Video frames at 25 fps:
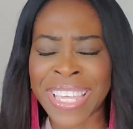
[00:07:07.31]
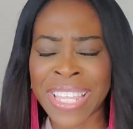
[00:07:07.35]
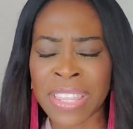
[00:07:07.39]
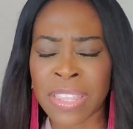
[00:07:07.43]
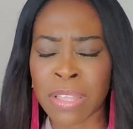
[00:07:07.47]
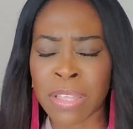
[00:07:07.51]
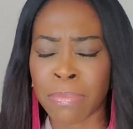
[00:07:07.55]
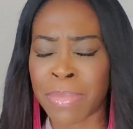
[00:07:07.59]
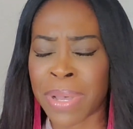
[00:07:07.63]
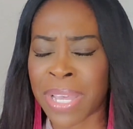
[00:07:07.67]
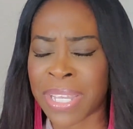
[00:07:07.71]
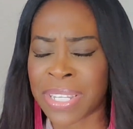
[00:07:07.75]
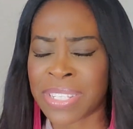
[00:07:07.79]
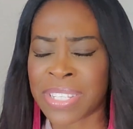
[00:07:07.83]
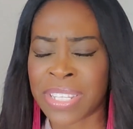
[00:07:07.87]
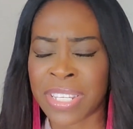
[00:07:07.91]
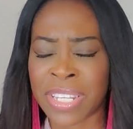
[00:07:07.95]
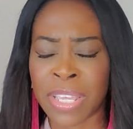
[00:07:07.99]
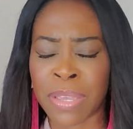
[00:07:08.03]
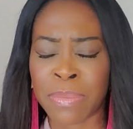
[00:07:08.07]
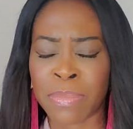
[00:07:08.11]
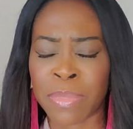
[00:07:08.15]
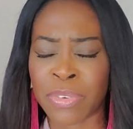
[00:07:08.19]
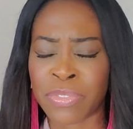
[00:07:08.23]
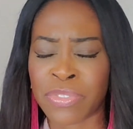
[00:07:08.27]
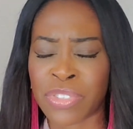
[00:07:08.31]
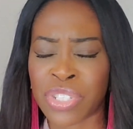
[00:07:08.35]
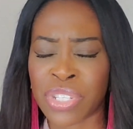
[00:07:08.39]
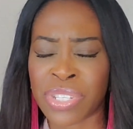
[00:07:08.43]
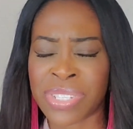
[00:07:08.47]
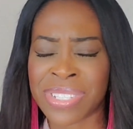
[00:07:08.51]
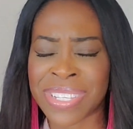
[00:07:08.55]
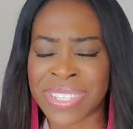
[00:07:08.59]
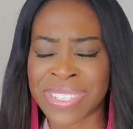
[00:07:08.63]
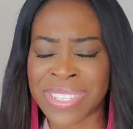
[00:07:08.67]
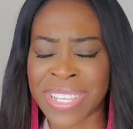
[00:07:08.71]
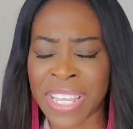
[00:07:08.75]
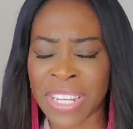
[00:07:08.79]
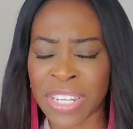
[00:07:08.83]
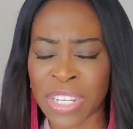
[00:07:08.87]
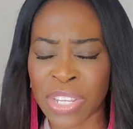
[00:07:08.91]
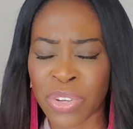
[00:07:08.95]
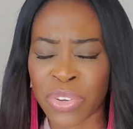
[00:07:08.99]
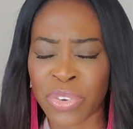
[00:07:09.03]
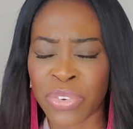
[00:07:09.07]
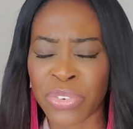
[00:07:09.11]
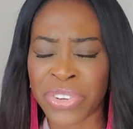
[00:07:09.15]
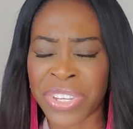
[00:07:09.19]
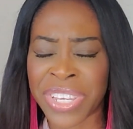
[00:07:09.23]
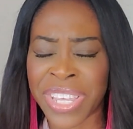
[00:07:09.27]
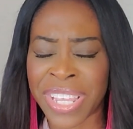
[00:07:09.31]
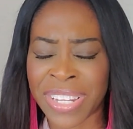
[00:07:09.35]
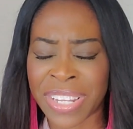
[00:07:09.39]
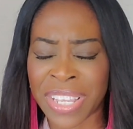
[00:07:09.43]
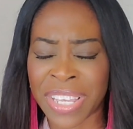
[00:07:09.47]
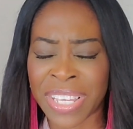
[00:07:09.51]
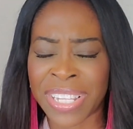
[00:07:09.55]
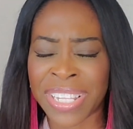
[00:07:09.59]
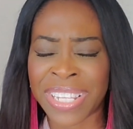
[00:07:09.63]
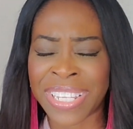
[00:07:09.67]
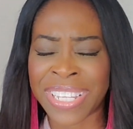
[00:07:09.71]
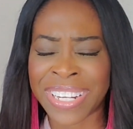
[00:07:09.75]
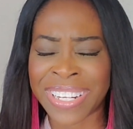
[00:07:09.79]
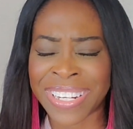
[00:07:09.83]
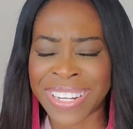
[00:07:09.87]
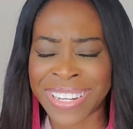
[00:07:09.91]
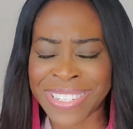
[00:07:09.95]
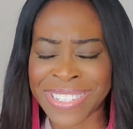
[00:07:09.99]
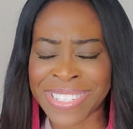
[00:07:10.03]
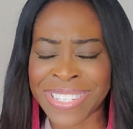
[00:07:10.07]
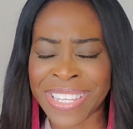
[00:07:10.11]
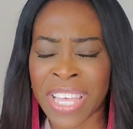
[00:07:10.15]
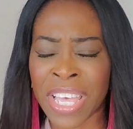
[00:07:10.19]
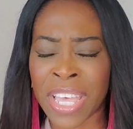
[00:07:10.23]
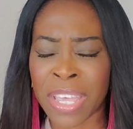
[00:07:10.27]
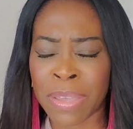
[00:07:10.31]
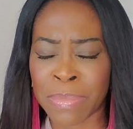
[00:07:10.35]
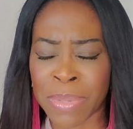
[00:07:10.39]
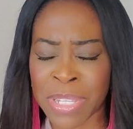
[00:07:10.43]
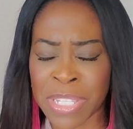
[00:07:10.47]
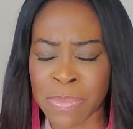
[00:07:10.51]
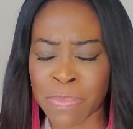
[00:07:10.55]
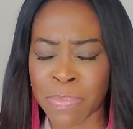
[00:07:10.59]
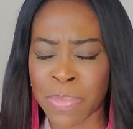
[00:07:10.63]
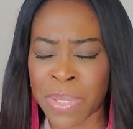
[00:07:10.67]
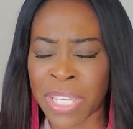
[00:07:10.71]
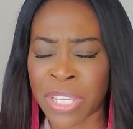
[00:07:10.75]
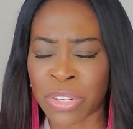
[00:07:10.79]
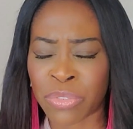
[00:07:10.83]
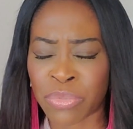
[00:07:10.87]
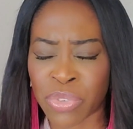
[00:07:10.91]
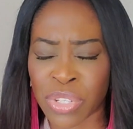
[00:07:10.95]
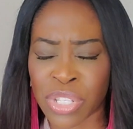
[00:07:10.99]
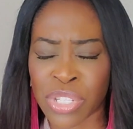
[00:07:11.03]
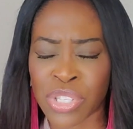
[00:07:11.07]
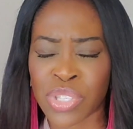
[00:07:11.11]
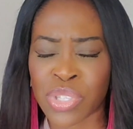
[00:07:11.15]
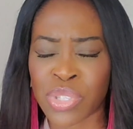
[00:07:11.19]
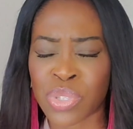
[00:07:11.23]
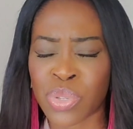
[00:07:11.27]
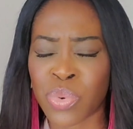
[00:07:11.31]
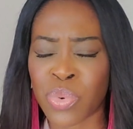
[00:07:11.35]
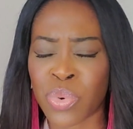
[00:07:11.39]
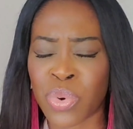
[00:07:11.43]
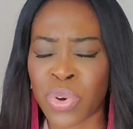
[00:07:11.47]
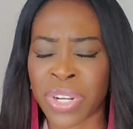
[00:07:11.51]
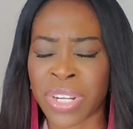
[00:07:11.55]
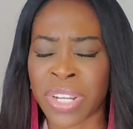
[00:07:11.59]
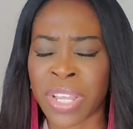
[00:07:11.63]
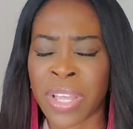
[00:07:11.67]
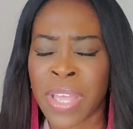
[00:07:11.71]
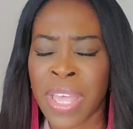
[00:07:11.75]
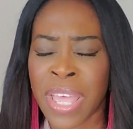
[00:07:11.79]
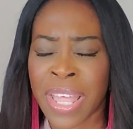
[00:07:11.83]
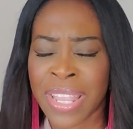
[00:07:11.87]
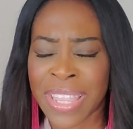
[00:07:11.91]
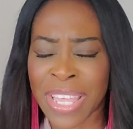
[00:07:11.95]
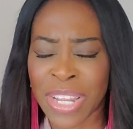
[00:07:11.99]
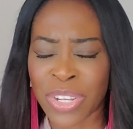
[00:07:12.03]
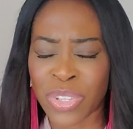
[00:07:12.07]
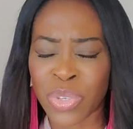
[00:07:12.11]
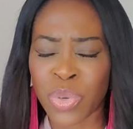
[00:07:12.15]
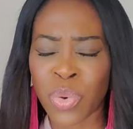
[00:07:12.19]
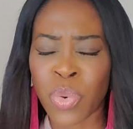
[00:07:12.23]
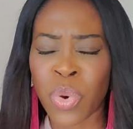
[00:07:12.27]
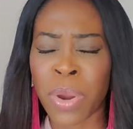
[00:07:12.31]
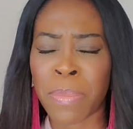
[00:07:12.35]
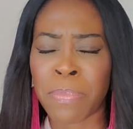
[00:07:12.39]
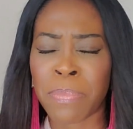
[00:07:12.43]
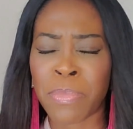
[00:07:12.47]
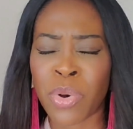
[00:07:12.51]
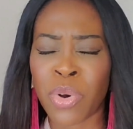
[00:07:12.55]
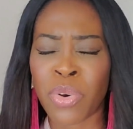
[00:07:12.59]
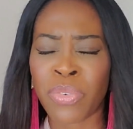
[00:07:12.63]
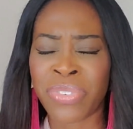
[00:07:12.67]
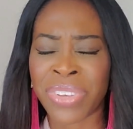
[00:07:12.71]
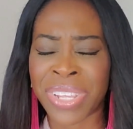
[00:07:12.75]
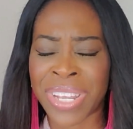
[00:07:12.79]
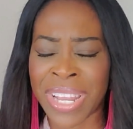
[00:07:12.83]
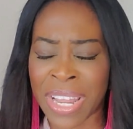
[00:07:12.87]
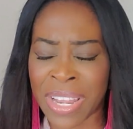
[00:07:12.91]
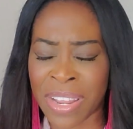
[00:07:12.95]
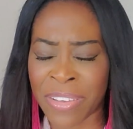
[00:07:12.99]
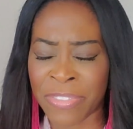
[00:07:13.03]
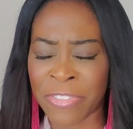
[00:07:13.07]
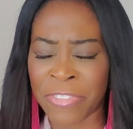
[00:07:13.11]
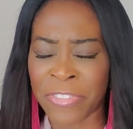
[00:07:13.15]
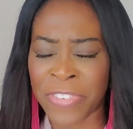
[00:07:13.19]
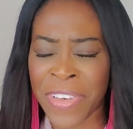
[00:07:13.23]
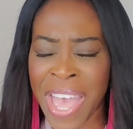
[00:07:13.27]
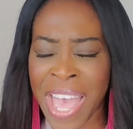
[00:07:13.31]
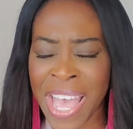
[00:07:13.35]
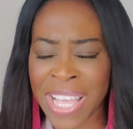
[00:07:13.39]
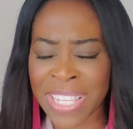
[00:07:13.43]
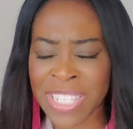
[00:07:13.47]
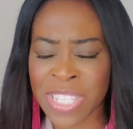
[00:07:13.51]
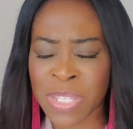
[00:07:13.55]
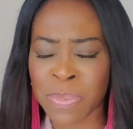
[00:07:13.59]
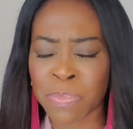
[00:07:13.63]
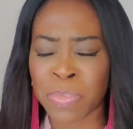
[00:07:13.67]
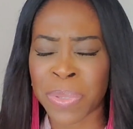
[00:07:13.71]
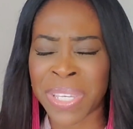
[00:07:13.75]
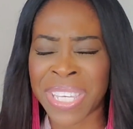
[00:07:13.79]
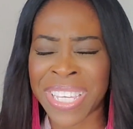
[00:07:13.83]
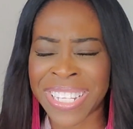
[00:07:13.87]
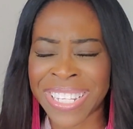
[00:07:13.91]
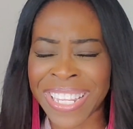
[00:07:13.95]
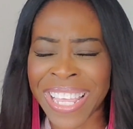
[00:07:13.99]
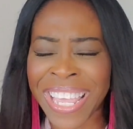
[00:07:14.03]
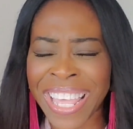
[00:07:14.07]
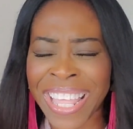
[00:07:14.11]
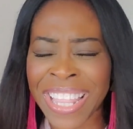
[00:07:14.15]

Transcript: In the mighty name of Jesus, I decree and declare that time is being restored, that you are moving at a fast speed.